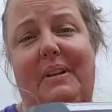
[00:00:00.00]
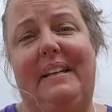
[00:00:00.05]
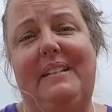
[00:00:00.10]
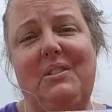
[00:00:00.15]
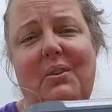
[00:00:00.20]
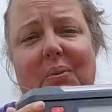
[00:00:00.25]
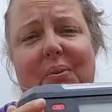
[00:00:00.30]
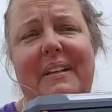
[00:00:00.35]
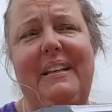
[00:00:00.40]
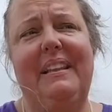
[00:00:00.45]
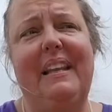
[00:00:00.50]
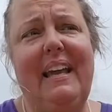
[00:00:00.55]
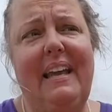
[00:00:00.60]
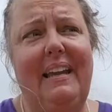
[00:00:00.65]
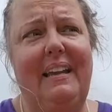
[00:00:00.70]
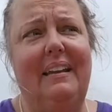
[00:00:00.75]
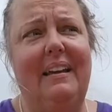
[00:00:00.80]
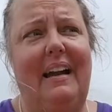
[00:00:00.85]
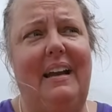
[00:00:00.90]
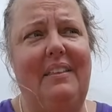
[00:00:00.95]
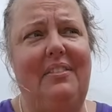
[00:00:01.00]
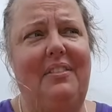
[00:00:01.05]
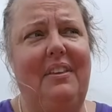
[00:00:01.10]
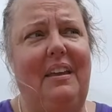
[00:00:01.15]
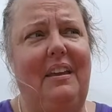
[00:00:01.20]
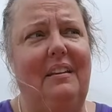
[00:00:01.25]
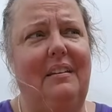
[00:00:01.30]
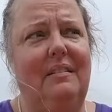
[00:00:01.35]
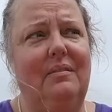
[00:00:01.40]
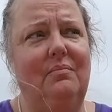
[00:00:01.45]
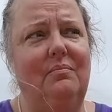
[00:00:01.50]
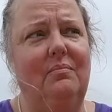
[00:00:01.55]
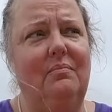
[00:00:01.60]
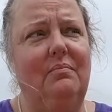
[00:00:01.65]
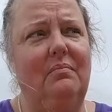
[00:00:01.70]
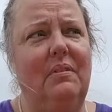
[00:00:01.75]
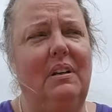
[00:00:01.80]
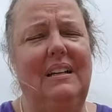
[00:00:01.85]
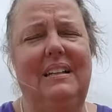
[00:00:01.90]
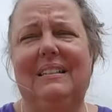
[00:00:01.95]
It's only like, I think,
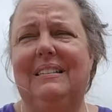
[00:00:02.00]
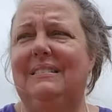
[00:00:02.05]
ah,